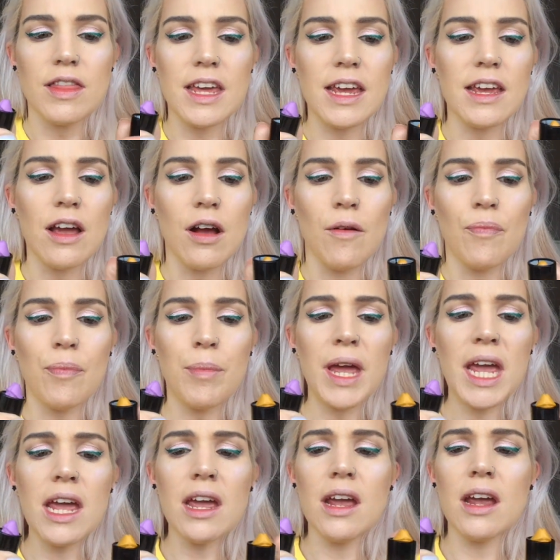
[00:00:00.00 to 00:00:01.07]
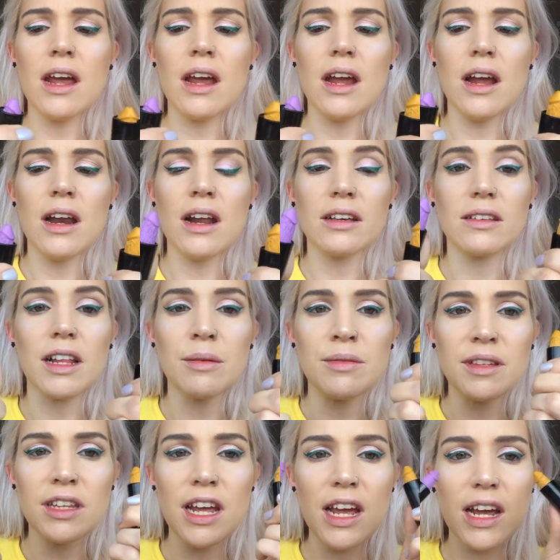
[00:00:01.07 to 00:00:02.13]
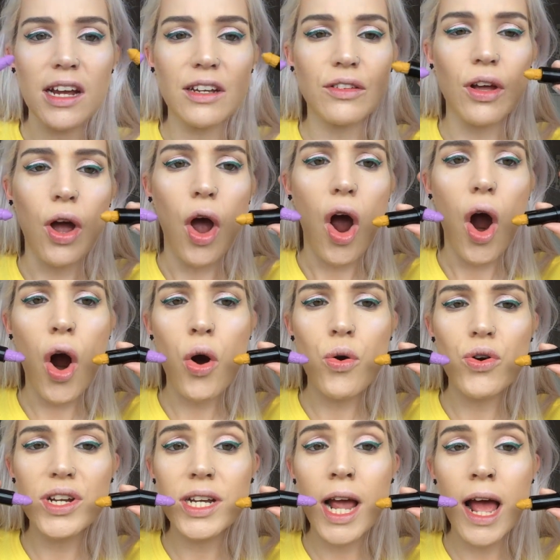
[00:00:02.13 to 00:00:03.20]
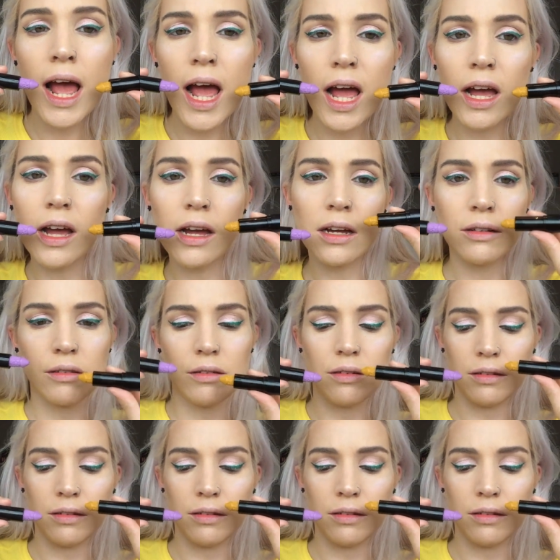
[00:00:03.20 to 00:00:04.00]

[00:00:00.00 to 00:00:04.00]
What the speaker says: the penis lipsticks. Oh yeah,